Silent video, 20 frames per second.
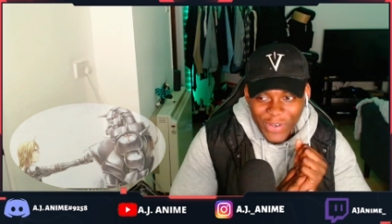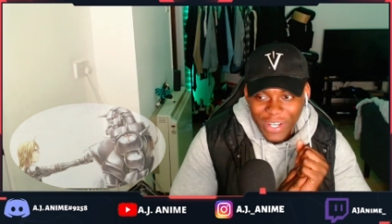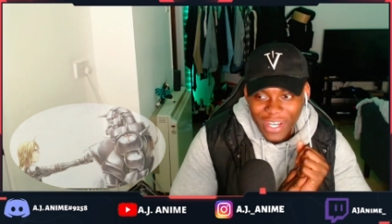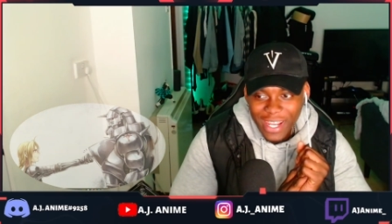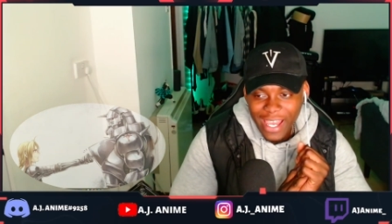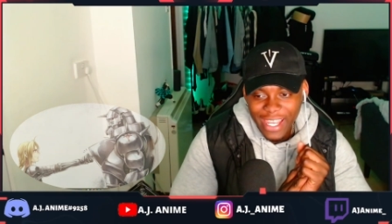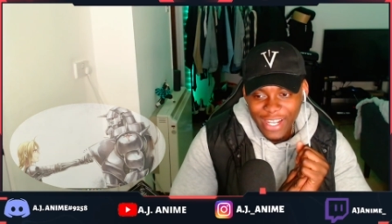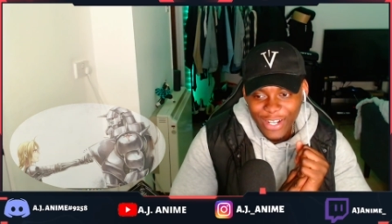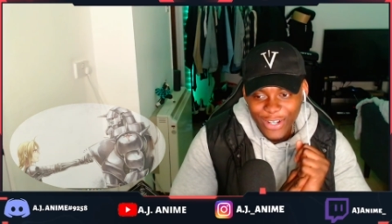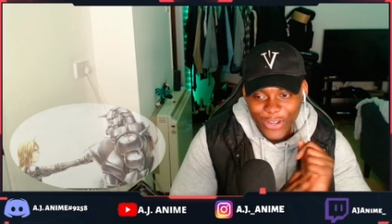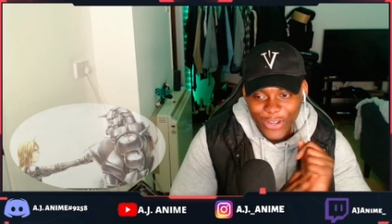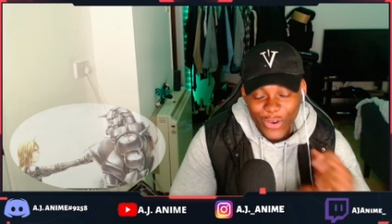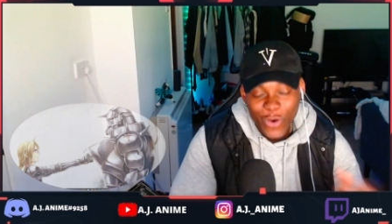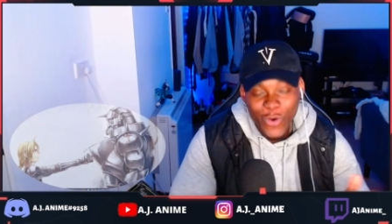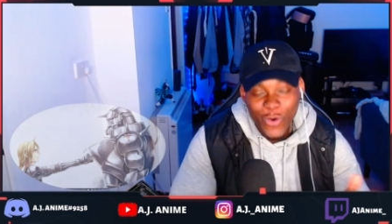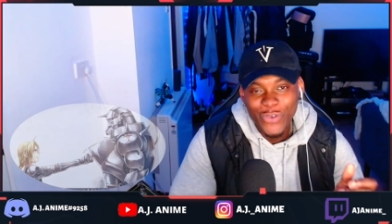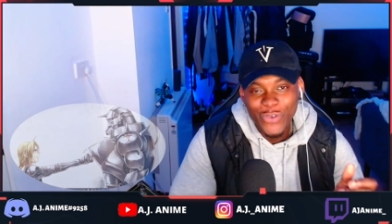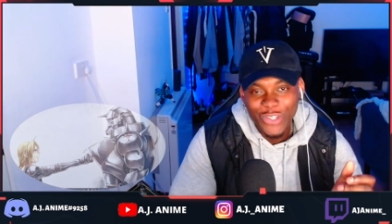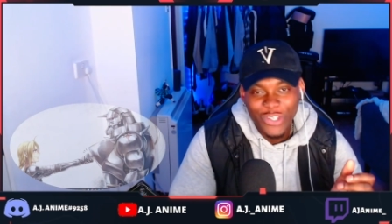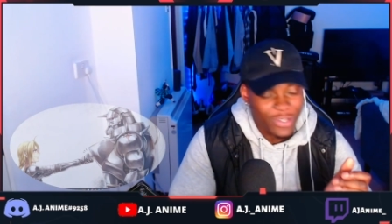9,
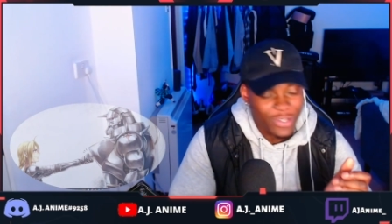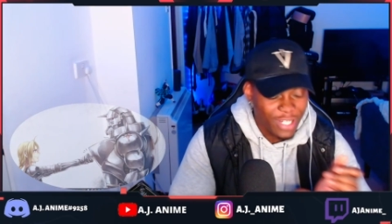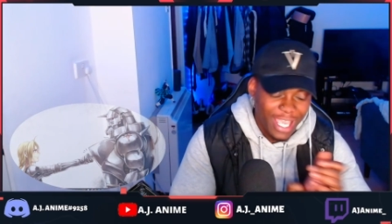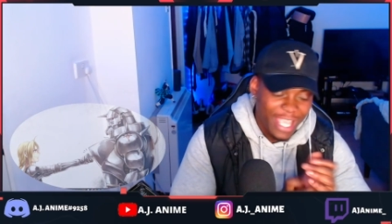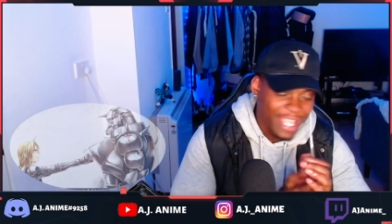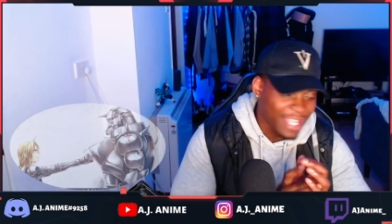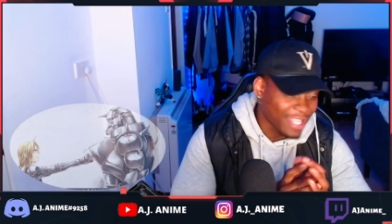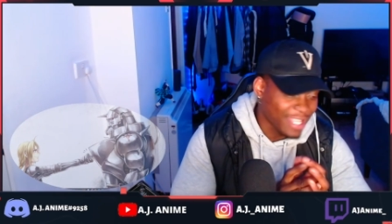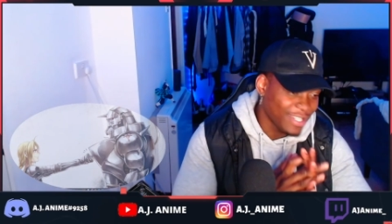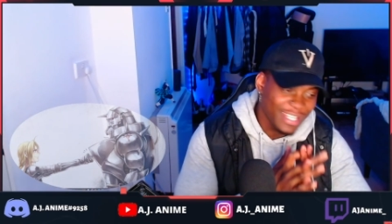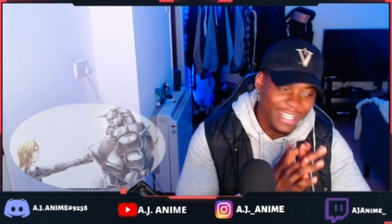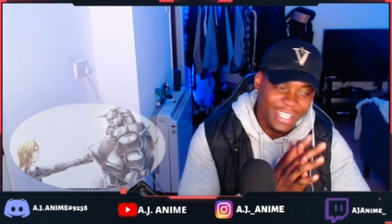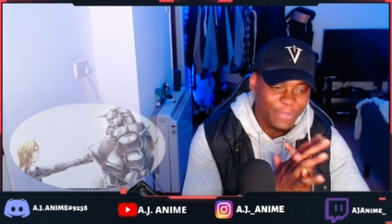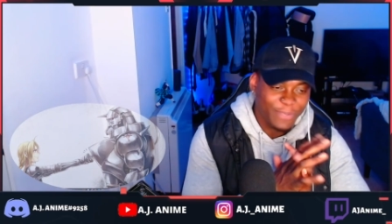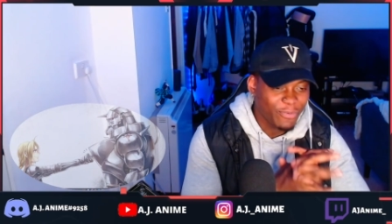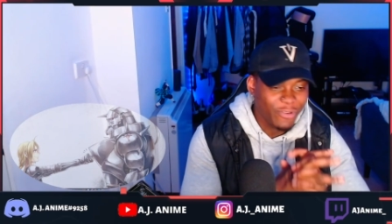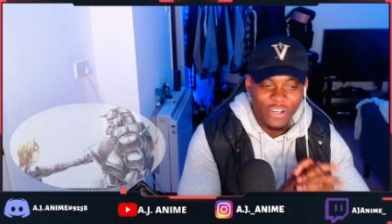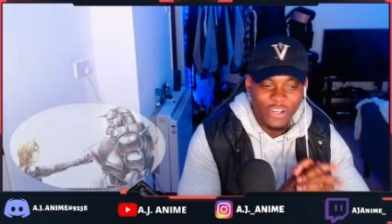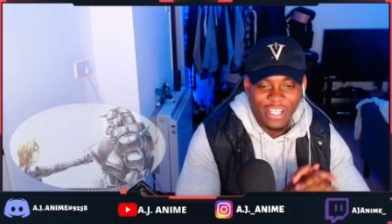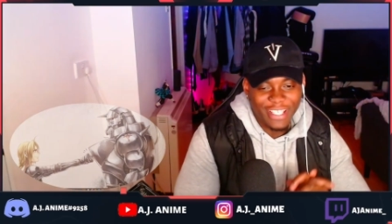Gojo, like, let's
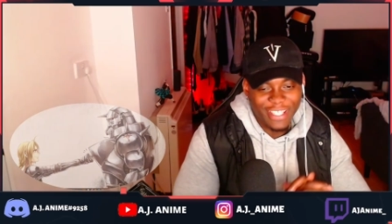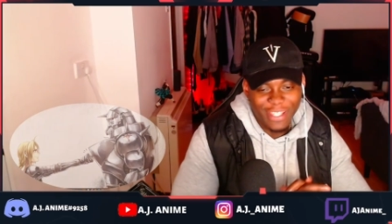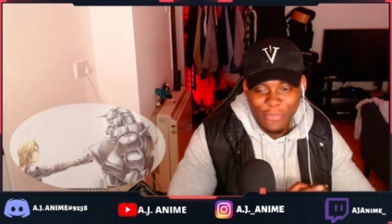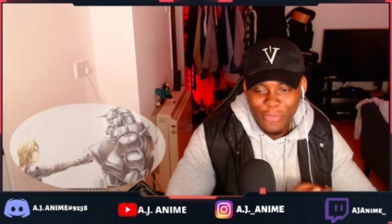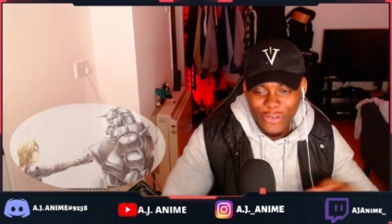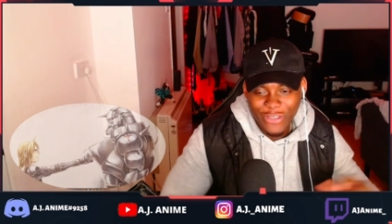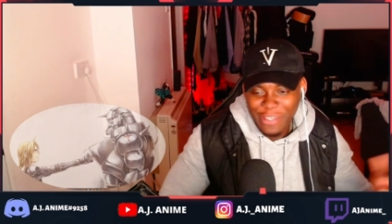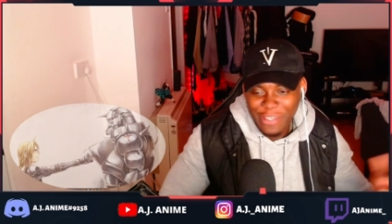be honest, the most